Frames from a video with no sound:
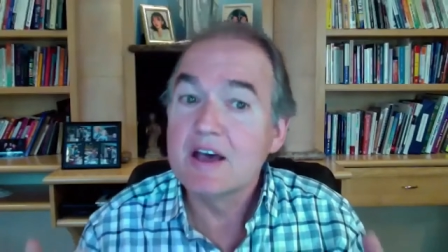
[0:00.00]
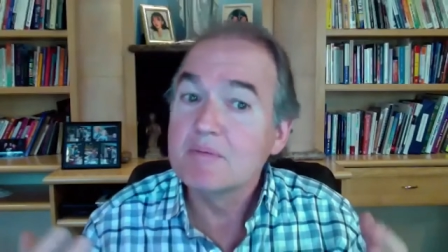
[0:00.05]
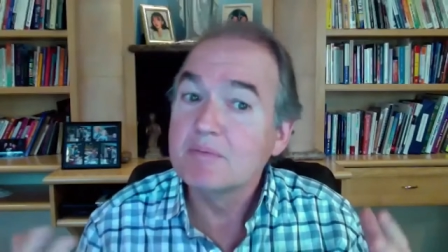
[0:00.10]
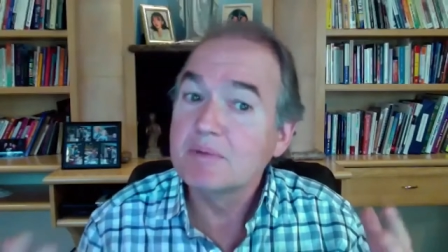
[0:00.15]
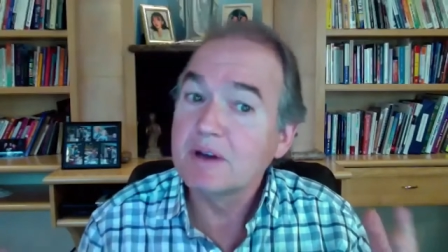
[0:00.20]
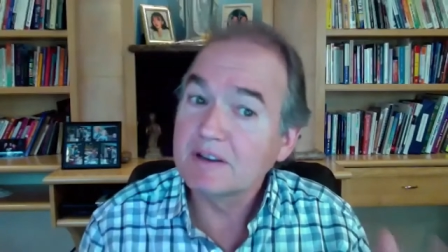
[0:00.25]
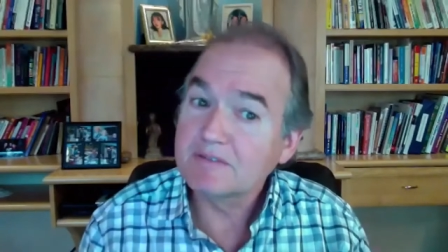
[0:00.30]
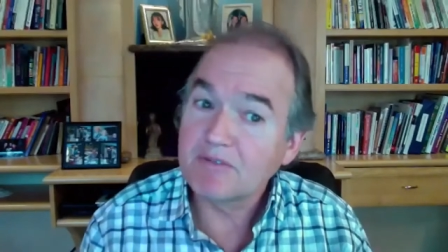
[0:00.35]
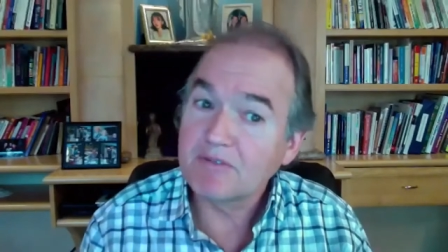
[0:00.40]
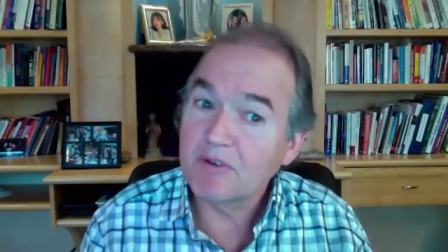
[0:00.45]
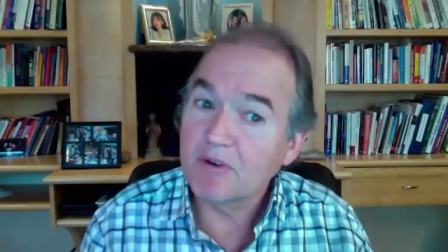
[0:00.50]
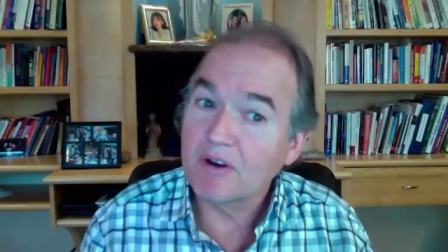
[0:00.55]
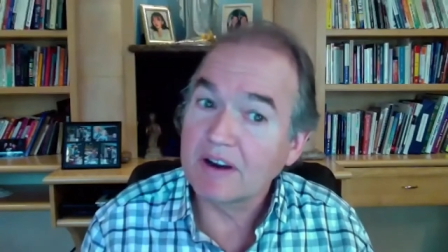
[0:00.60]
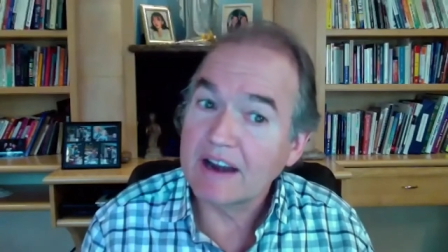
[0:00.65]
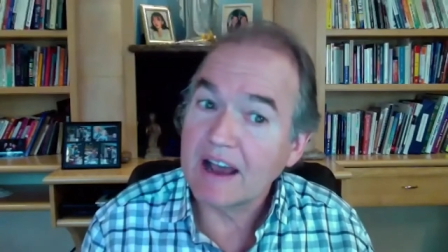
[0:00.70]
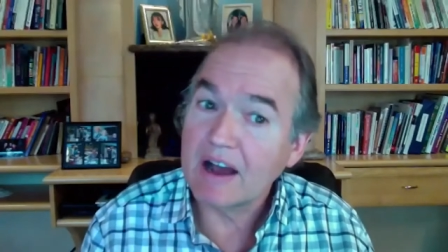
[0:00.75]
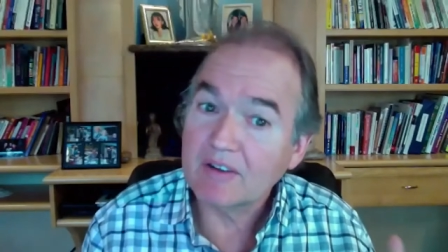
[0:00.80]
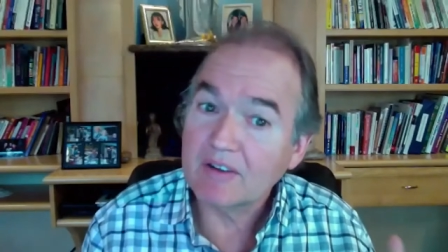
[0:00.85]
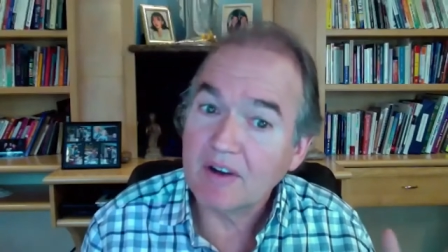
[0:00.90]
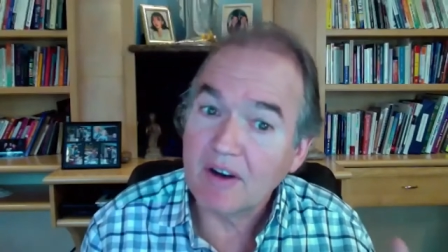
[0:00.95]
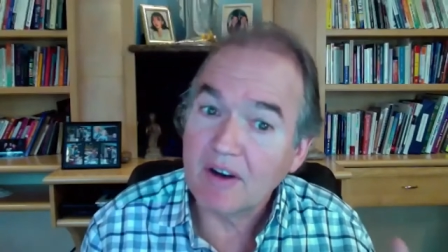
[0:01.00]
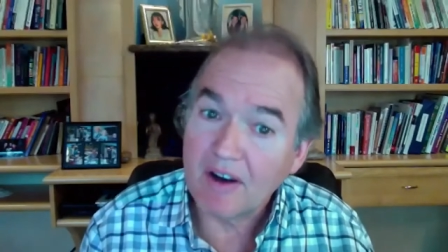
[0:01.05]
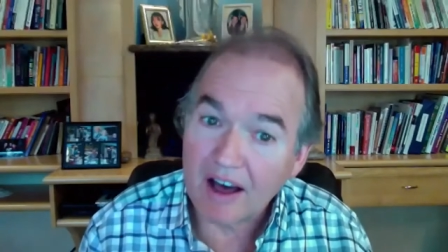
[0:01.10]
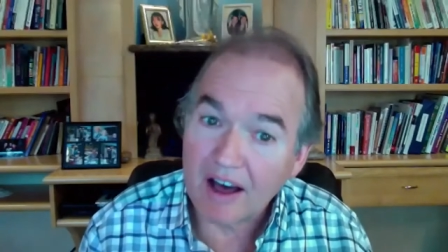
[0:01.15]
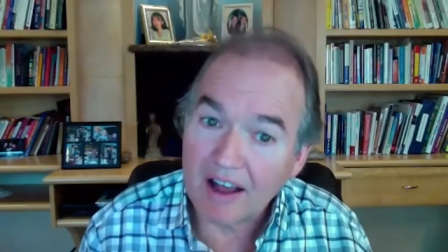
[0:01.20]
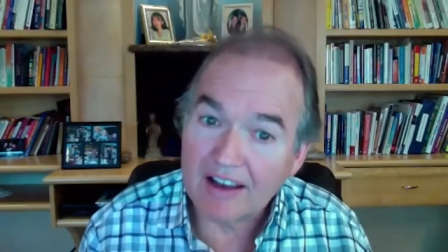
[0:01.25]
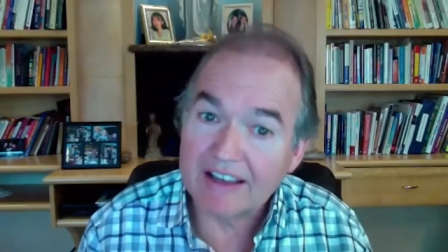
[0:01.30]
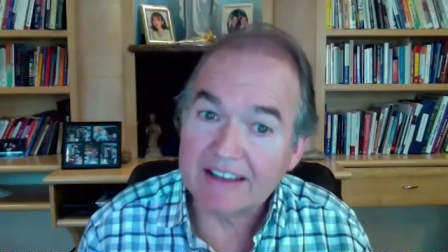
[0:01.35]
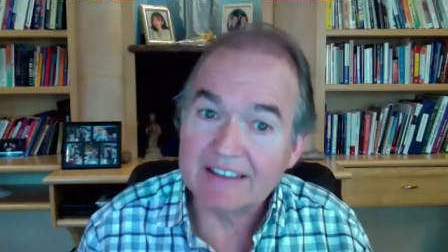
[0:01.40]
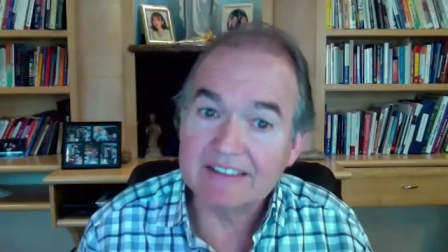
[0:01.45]
But for an
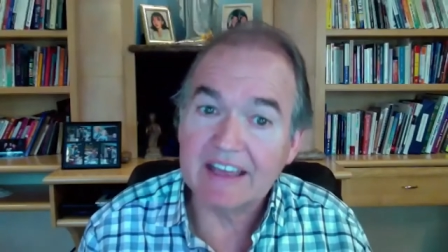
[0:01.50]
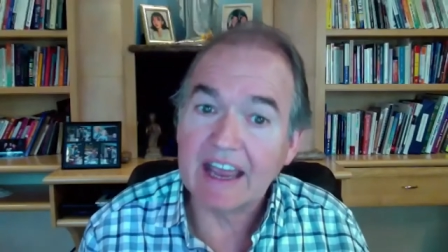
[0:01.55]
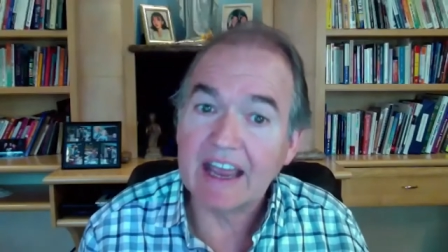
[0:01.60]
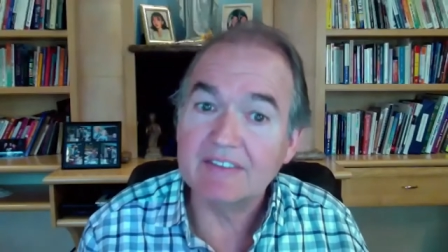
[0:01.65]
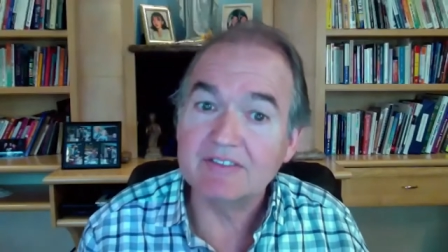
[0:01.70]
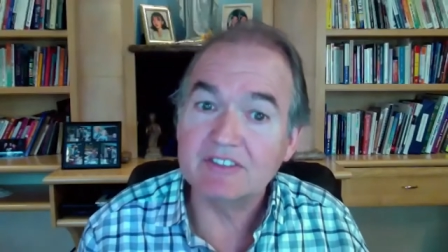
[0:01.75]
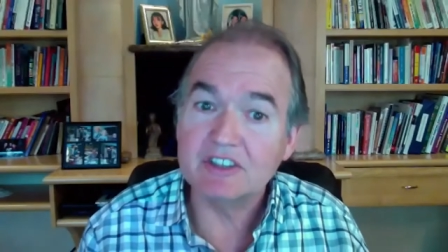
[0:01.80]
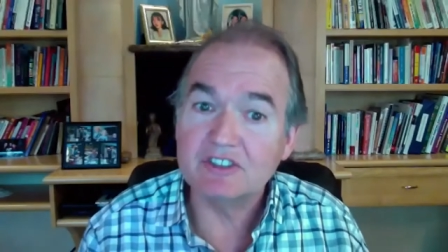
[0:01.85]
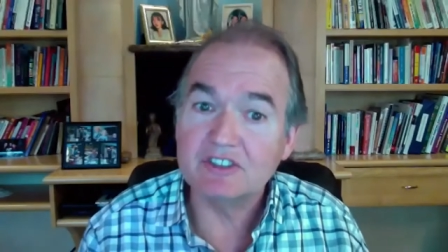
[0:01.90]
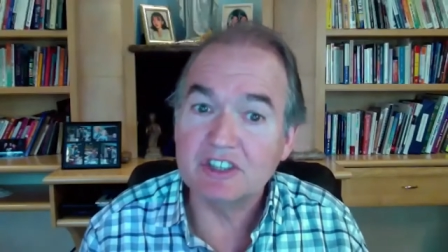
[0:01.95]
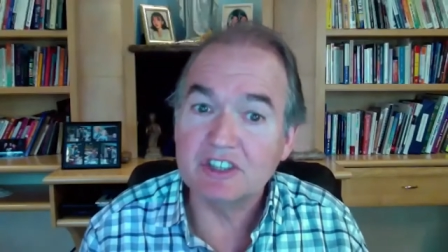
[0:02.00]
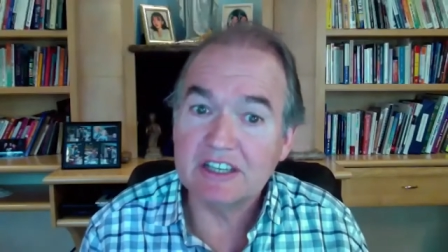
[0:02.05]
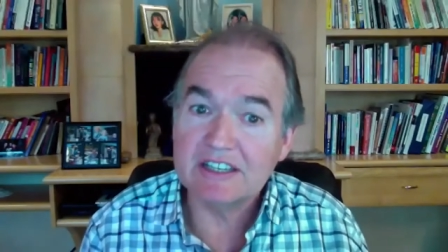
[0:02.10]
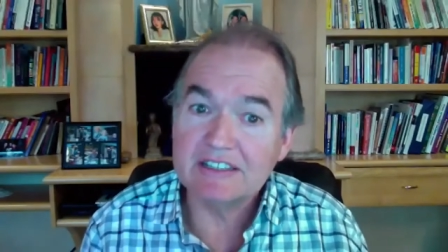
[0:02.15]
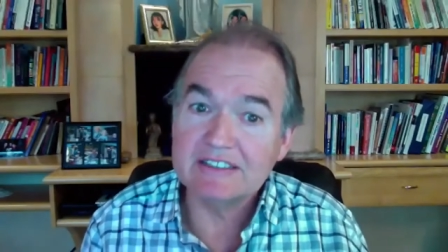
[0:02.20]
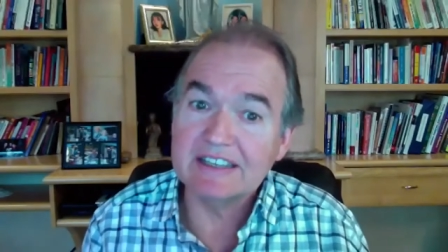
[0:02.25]
alcoholic, they have the gene